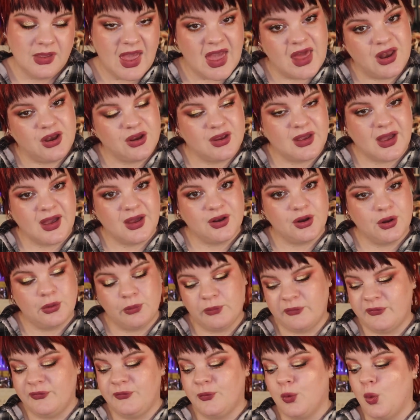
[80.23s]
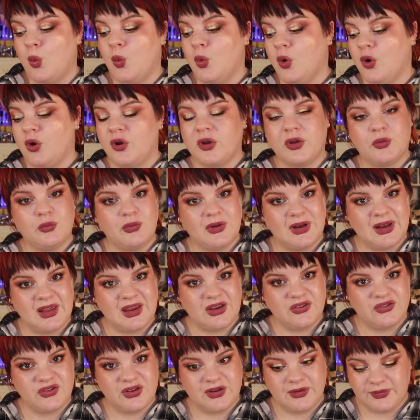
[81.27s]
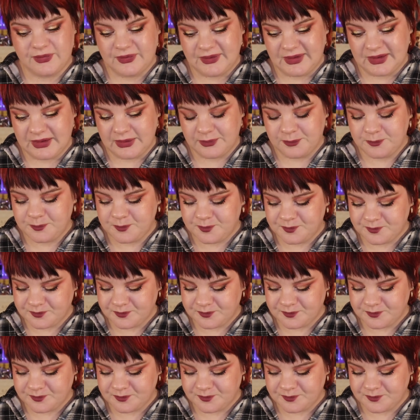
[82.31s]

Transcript: any kind of work related thing.